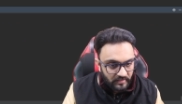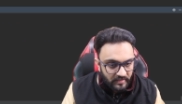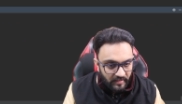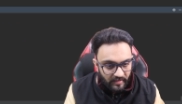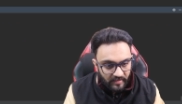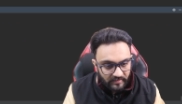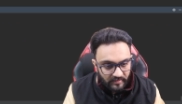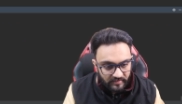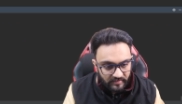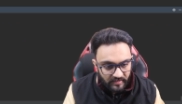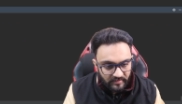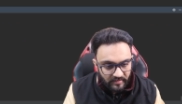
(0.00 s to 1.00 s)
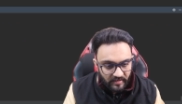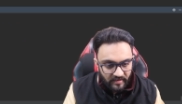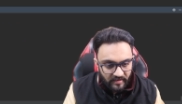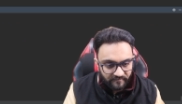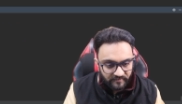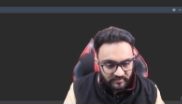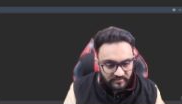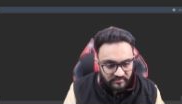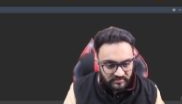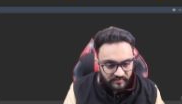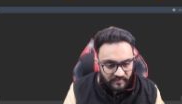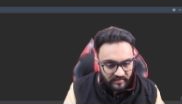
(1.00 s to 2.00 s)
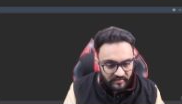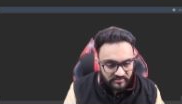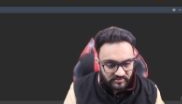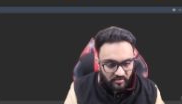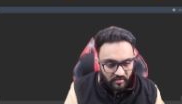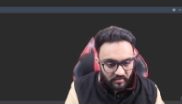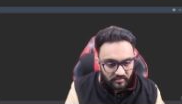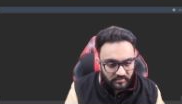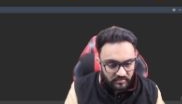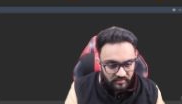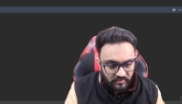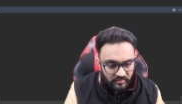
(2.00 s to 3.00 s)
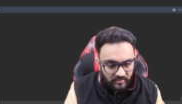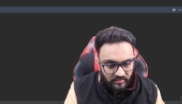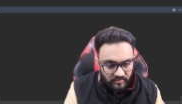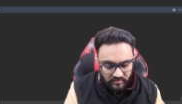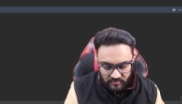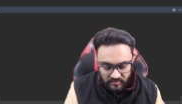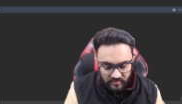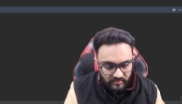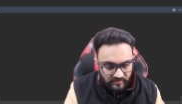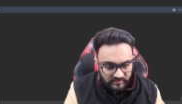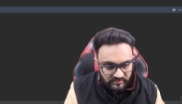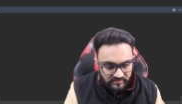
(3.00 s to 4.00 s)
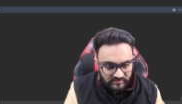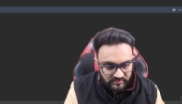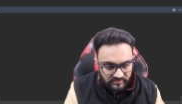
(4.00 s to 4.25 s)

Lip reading: And again, I have written the spellings wrong. It's